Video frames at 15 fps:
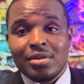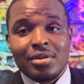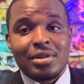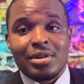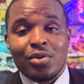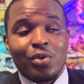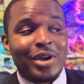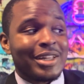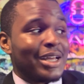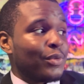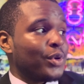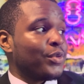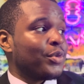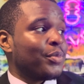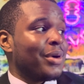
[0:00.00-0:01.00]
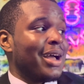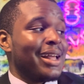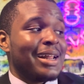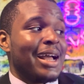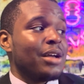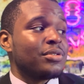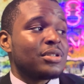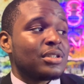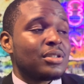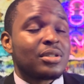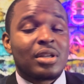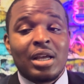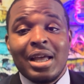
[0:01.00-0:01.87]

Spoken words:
the way that we were buying houses,